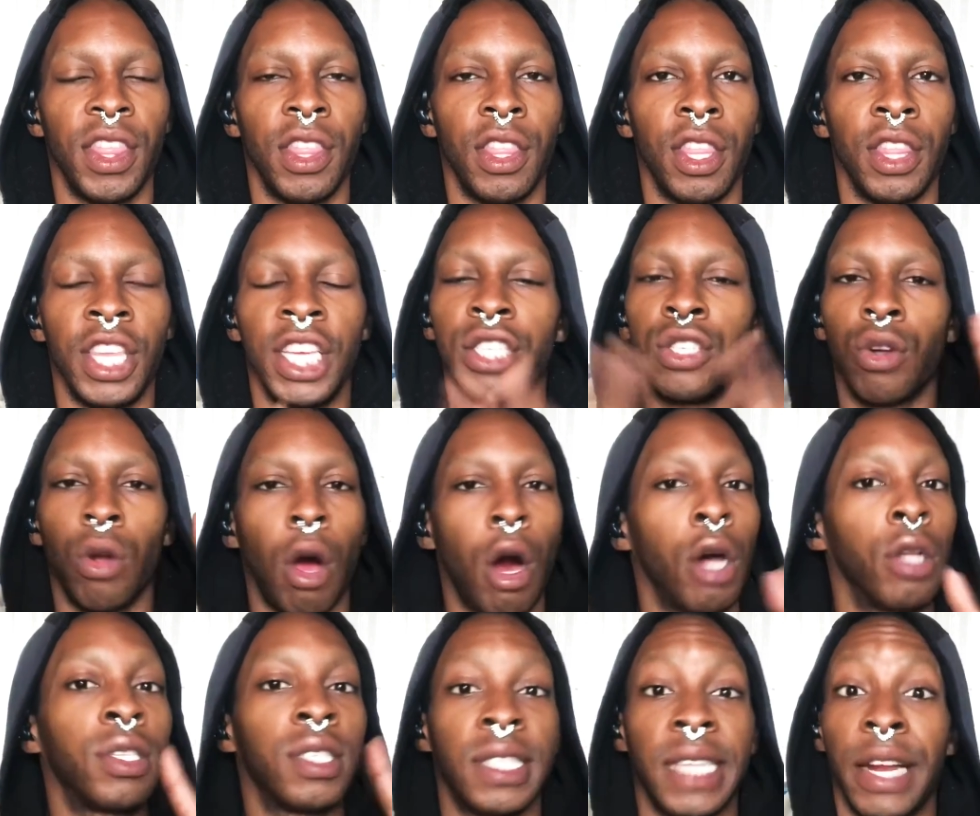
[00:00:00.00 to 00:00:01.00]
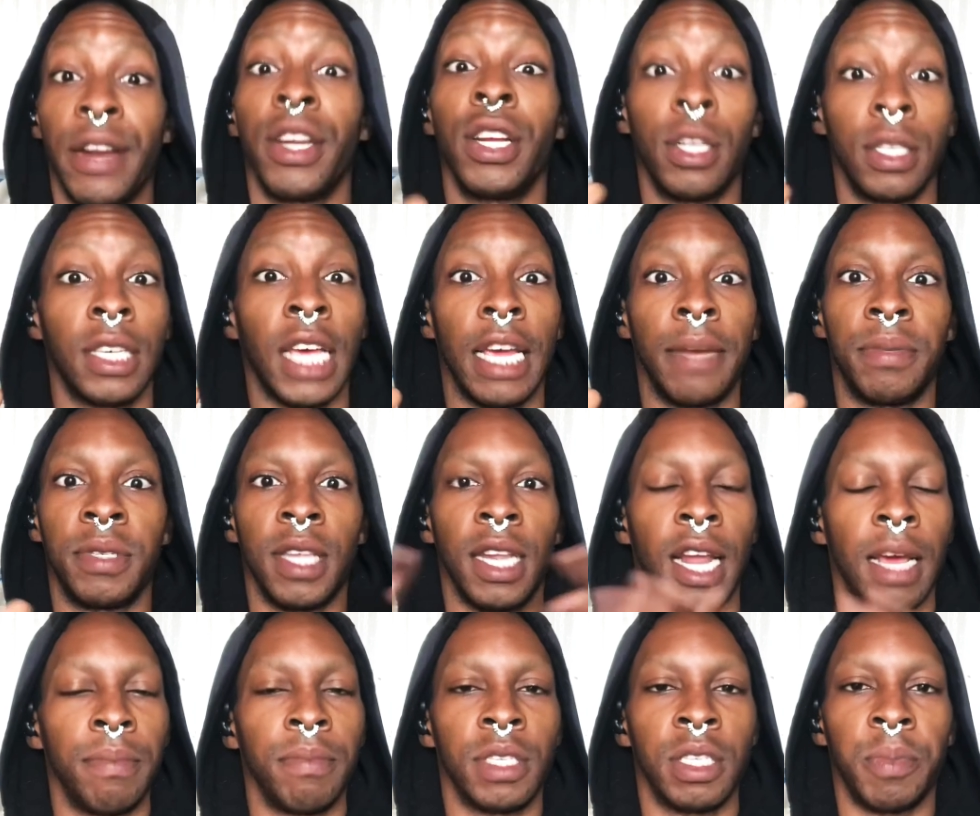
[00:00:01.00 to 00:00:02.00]
These are all stereotypes that
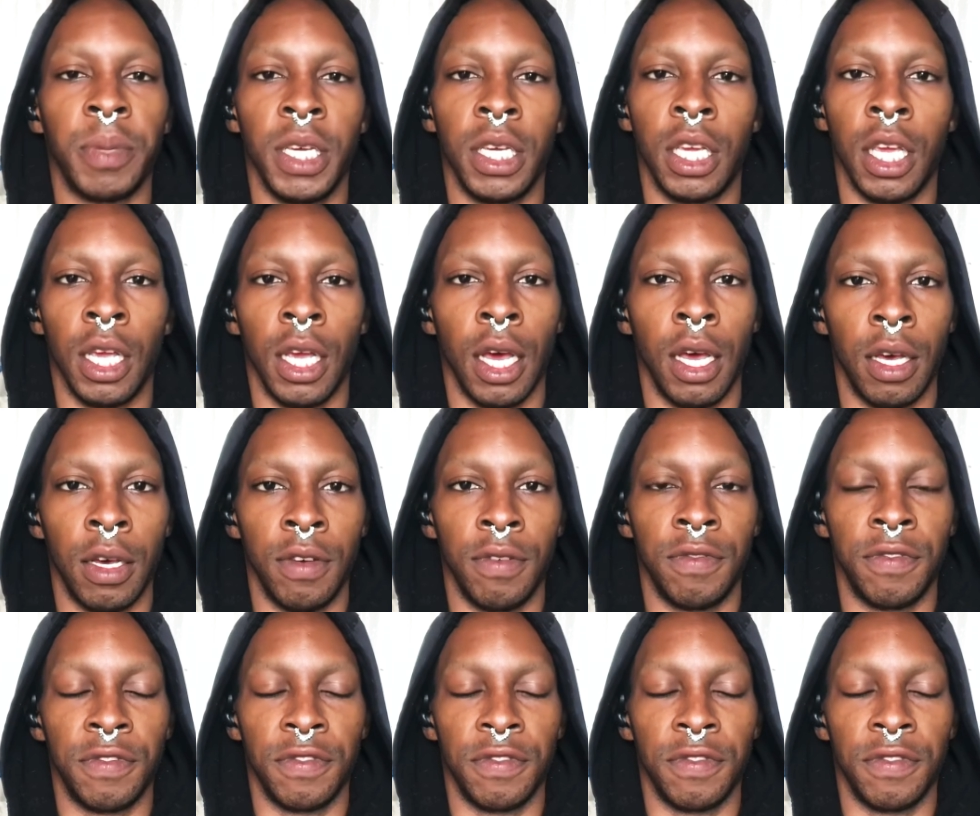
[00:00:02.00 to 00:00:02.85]
I'm speaking of.